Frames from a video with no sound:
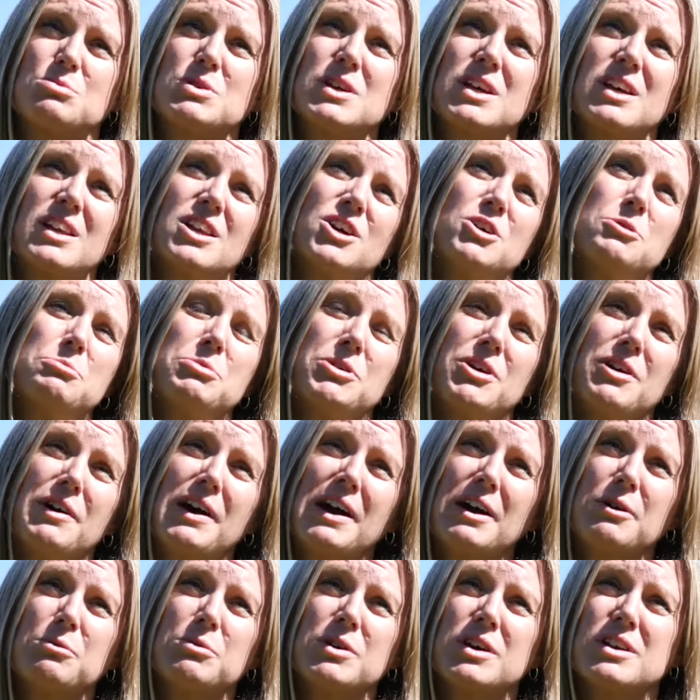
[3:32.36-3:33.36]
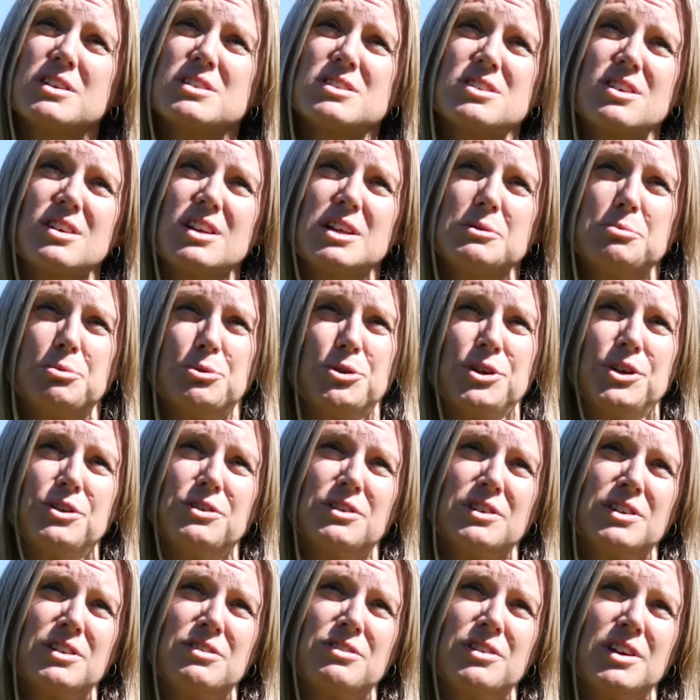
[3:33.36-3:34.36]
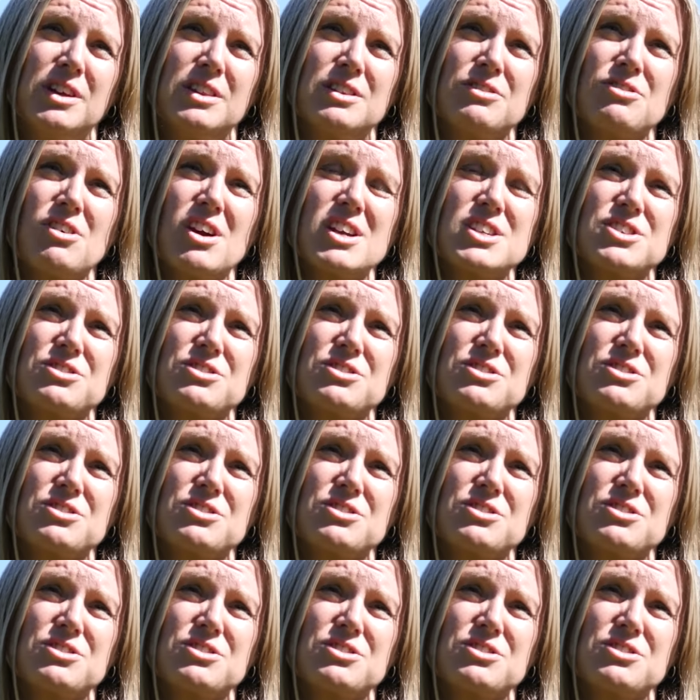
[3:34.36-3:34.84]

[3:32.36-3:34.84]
We can help you out, and we can certainly point you in the right